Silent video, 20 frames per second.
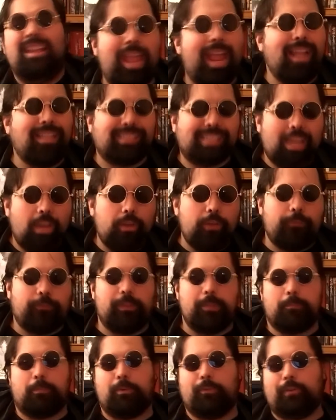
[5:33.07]
That's how you
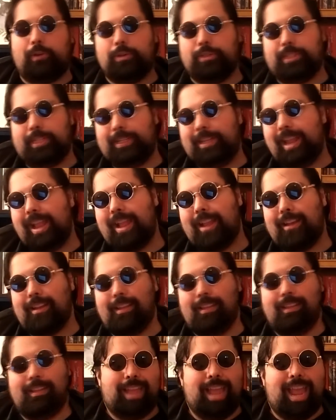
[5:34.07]
flip reverse it,
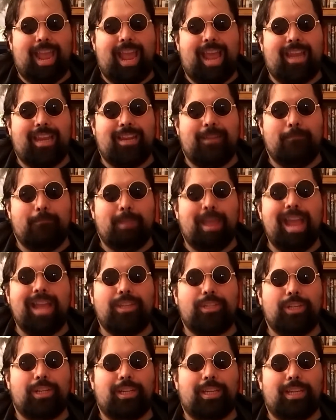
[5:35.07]
not adding
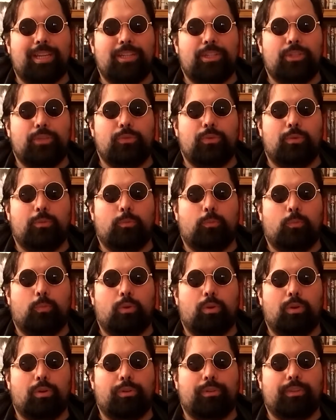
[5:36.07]
magic into a
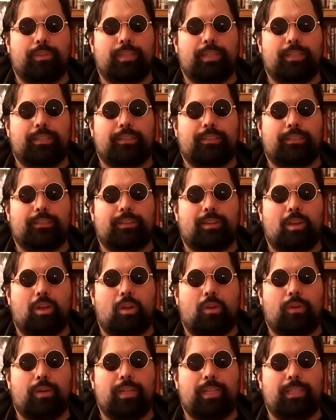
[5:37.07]
world that
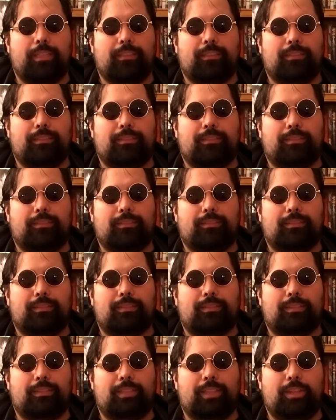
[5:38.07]
already
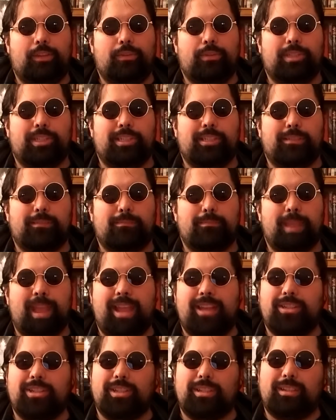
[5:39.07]
uses
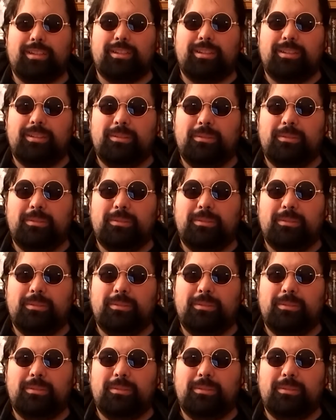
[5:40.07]
magic.